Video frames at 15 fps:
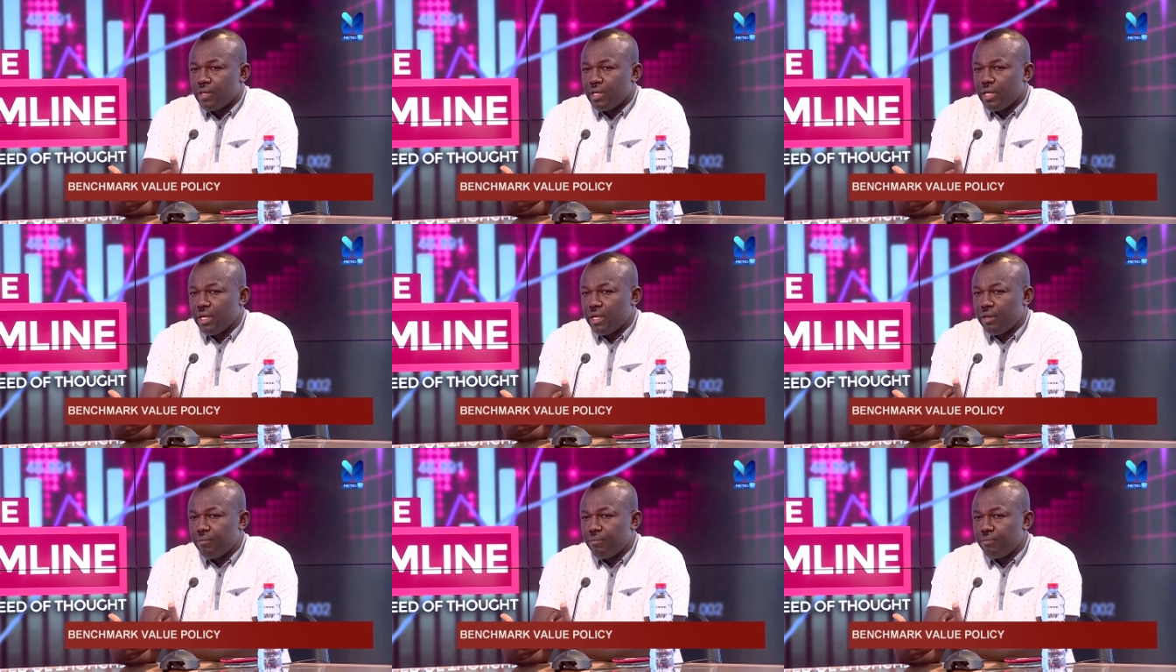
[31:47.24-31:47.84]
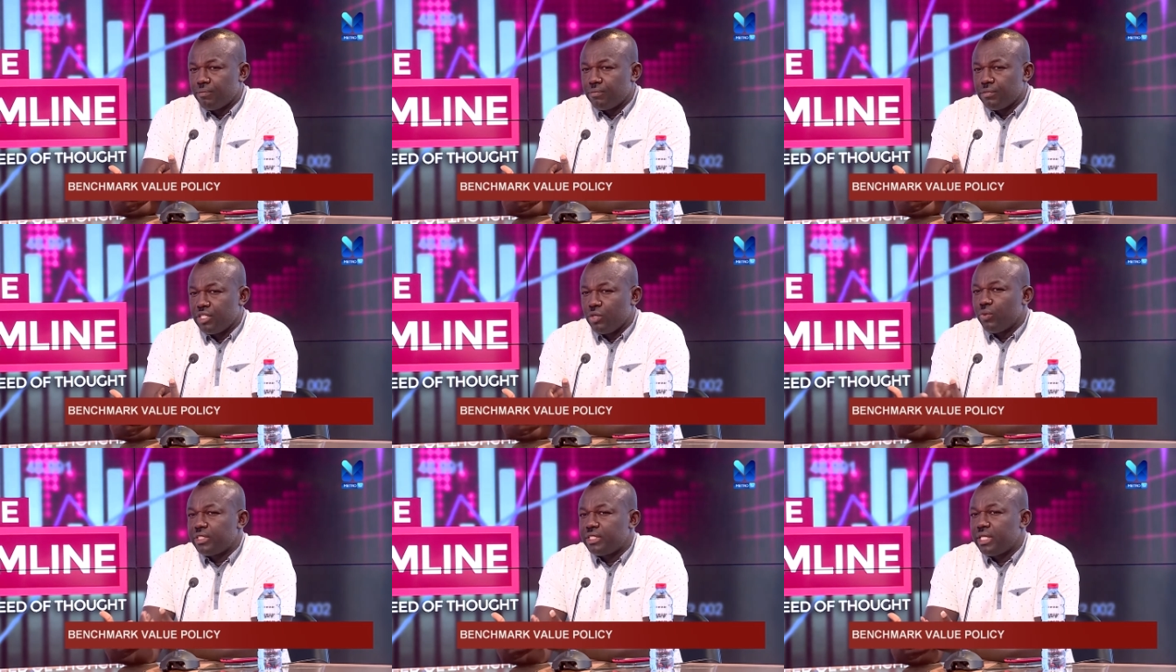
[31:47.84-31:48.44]
um, they
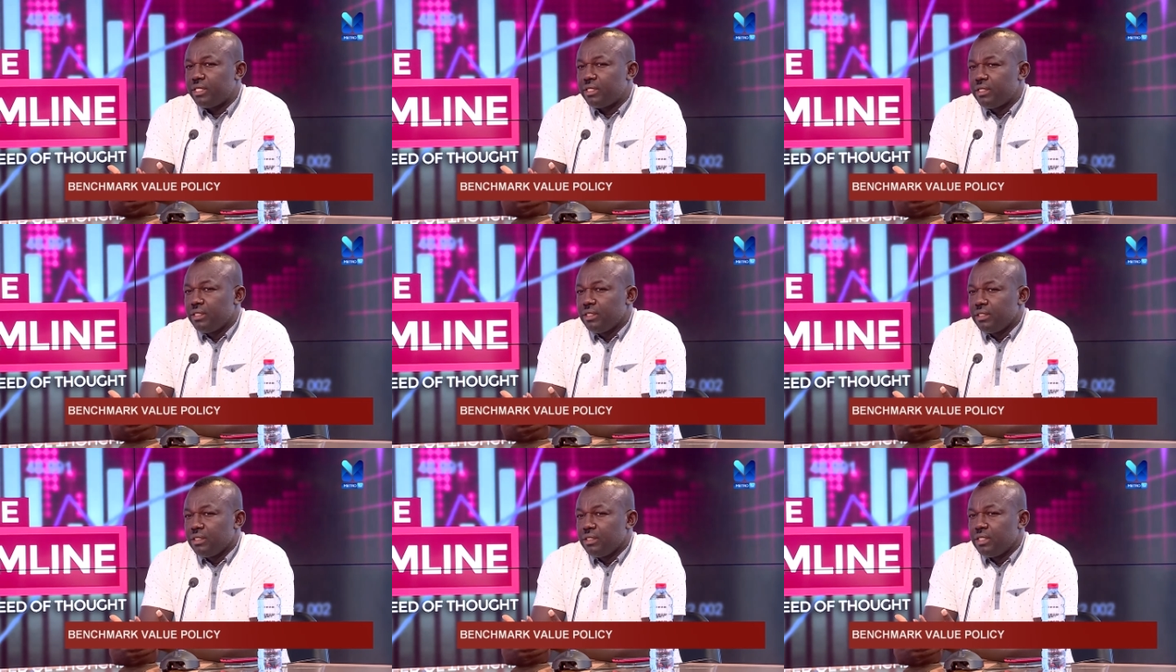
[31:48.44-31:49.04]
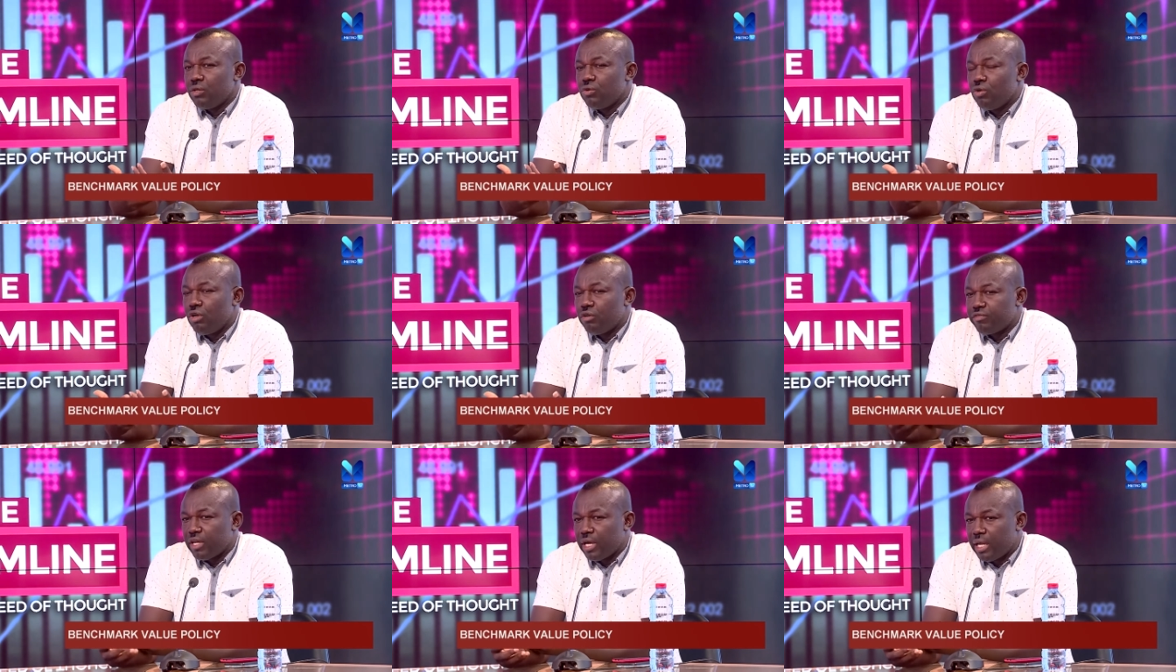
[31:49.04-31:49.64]
wanted the whole
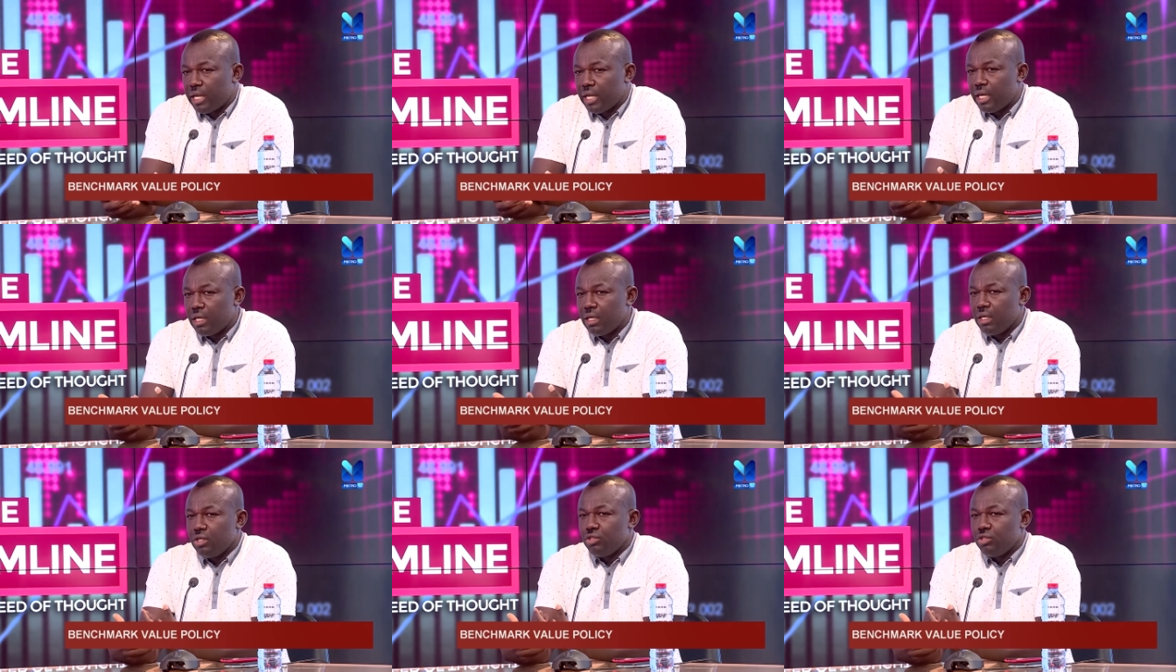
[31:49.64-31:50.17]
of Ghana